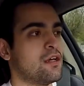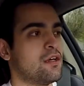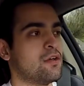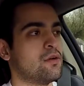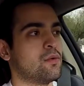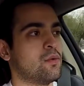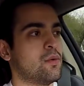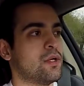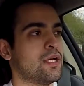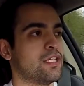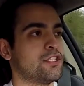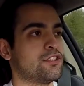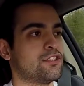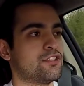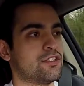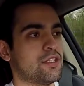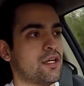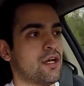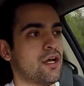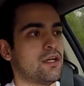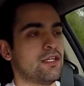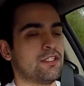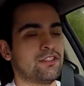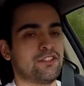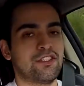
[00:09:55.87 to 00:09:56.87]
which
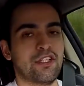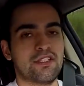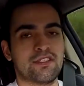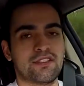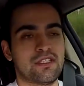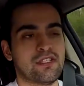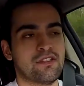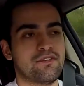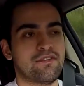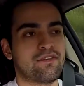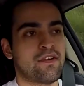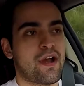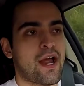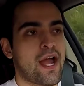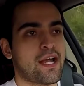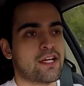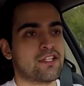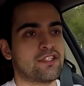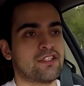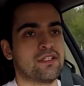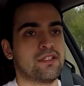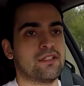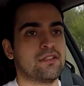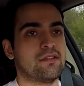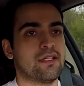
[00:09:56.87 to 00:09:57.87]
uh, is just an
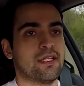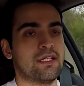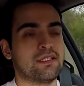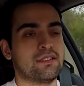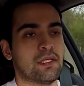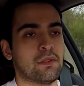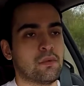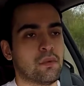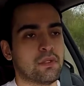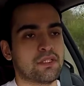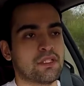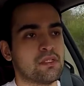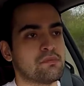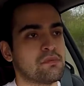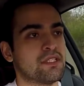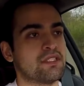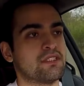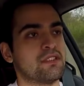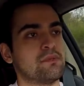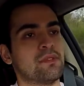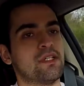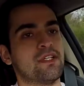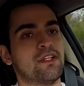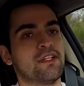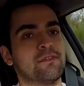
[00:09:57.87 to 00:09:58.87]
infraction. It wasn't a
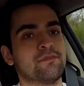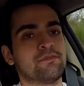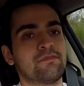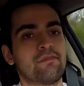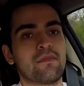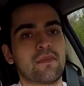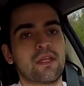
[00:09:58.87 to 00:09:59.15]
misdemeanor.